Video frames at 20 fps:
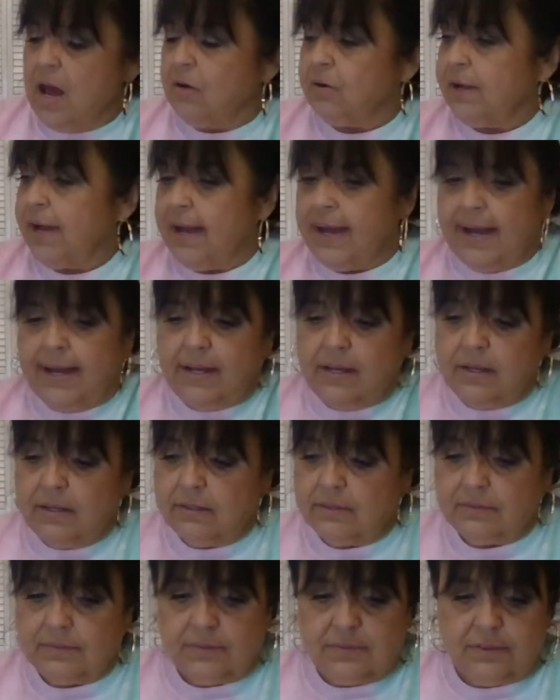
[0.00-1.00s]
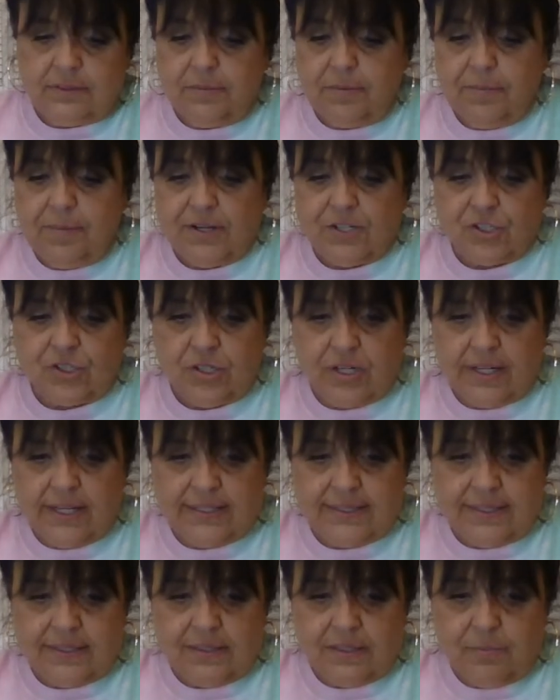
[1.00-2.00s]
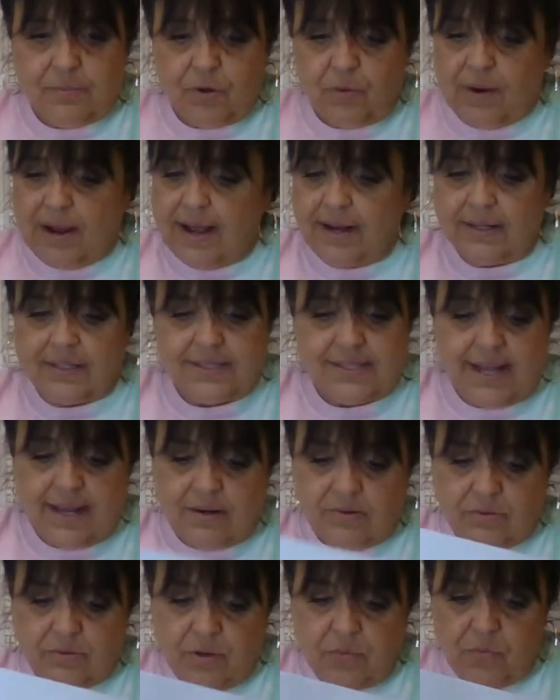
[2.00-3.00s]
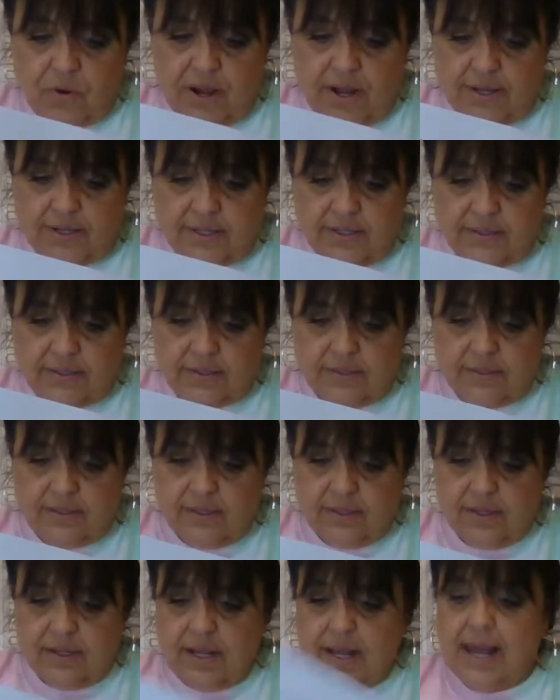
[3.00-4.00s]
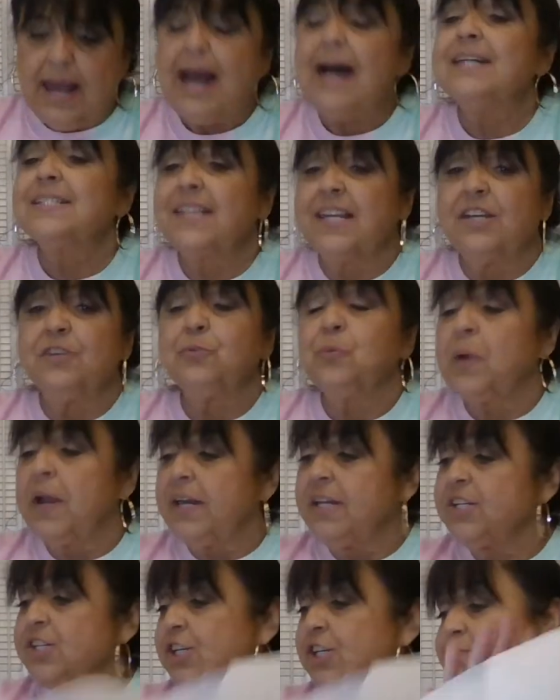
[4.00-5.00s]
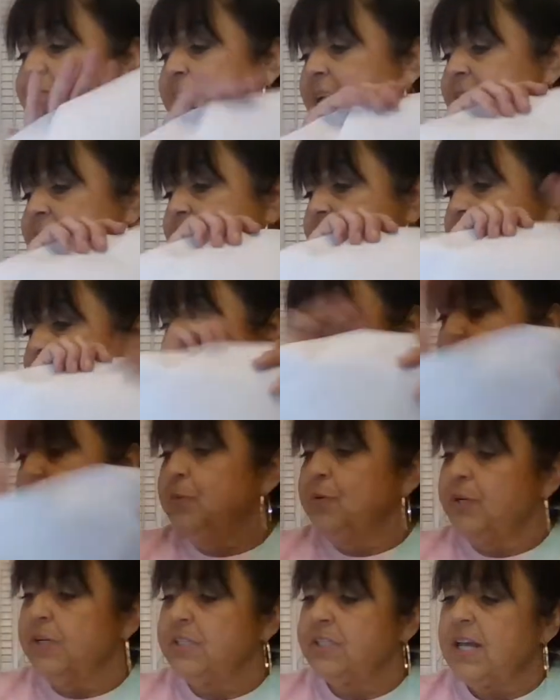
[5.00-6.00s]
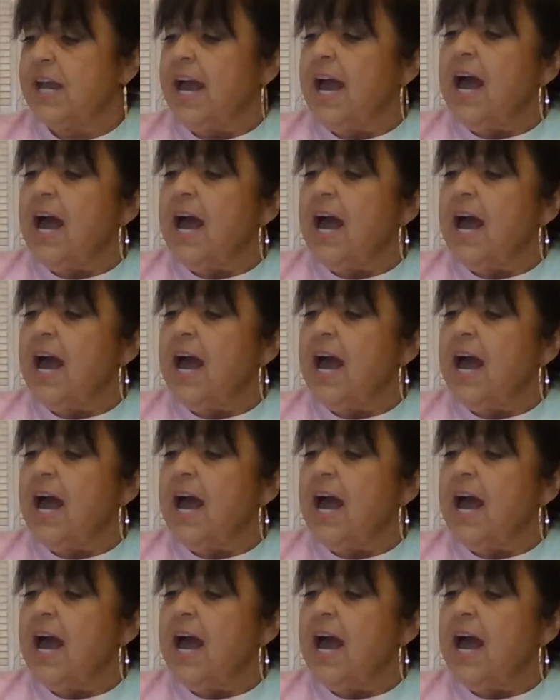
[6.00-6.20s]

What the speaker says: Okay, let me make sure I got that number right because I don't know why I didn't. I was getting ready too fast. That's what it was.